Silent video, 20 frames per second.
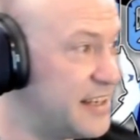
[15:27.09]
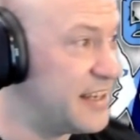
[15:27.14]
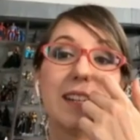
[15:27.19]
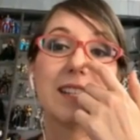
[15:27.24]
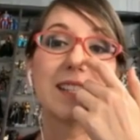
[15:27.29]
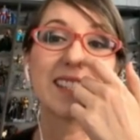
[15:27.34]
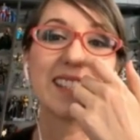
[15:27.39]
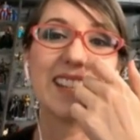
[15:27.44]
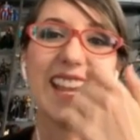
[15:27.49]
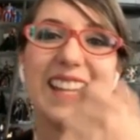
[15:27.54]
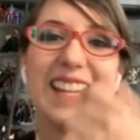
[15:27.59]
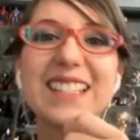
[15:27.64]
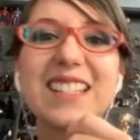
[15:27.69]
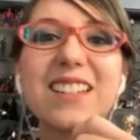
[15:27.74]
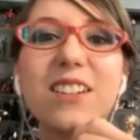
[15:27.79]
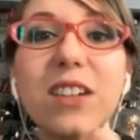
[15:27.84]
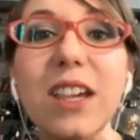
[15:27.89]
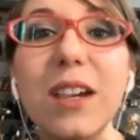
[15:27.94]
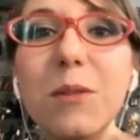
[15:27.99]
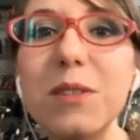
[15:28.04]
It is an ant.
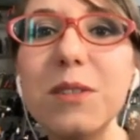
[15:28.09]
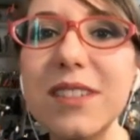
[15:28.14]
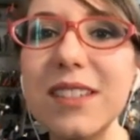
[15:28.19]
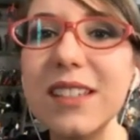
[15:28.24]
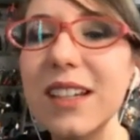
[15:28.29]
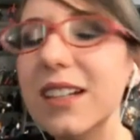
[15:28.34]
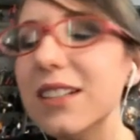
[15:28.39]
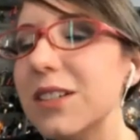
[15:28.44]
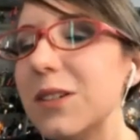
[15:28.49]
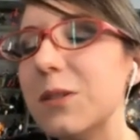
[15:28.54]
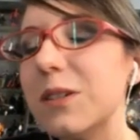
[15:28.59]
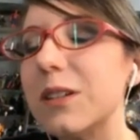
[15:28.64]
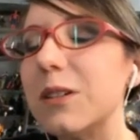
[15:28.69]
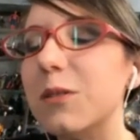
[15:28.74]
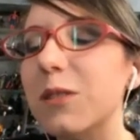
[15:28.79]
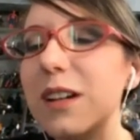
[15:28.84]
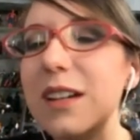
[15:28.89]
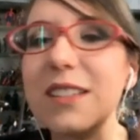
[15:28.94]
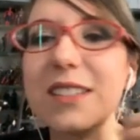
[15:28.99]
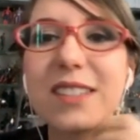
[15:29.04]
Okay, well, see, I knew what
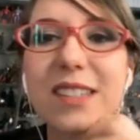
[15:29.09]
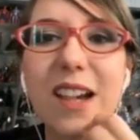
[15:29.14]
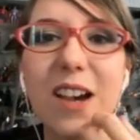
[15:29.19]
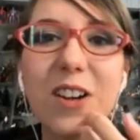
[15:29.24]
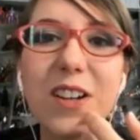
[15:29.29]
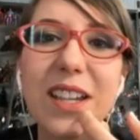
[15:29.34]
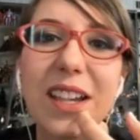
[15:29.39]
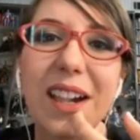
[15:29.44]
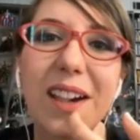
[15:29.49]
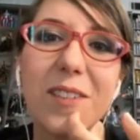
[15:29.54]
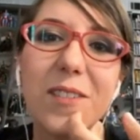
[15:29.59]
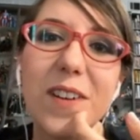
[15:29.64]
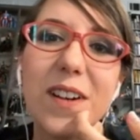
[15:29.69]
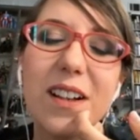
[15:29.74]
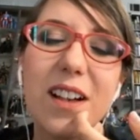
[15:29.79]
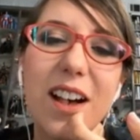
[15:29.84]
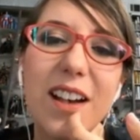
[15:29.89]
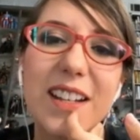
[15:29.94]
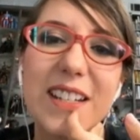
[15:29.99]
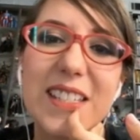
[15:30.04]
it was. Okay,
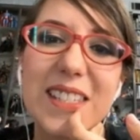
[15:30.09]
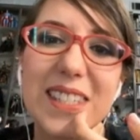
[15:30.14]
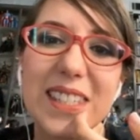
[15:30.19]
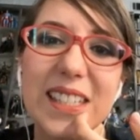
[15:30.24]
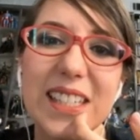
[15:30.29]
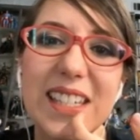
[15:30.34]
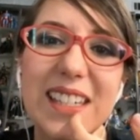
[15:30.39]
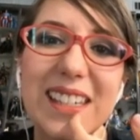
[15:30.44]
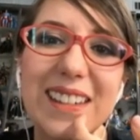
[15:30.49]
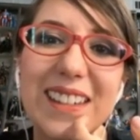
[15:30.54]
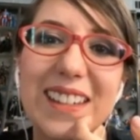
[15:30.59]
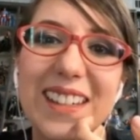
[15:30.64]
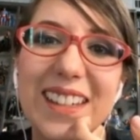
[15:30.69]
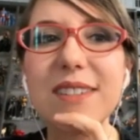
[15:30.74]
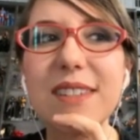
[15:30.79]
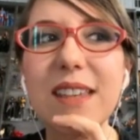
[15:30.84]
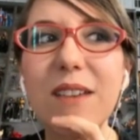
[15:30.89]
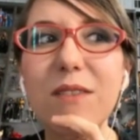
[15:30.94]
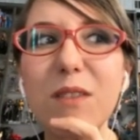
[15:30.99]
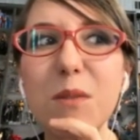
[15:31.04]
well, honestly, a
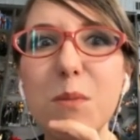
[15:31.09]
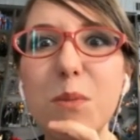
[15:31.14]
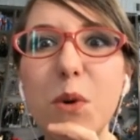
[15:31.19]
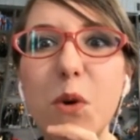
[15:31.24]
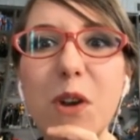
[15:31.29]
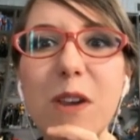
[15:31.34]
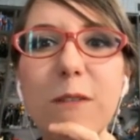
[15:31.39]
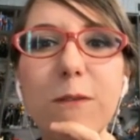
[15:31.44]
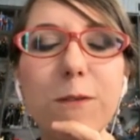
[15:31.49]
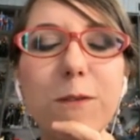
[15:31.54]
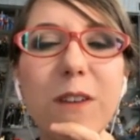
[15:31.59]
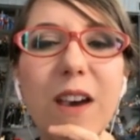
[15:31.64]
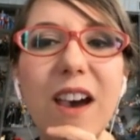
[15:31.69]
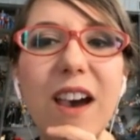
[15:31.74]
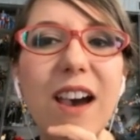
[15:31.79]
7.5.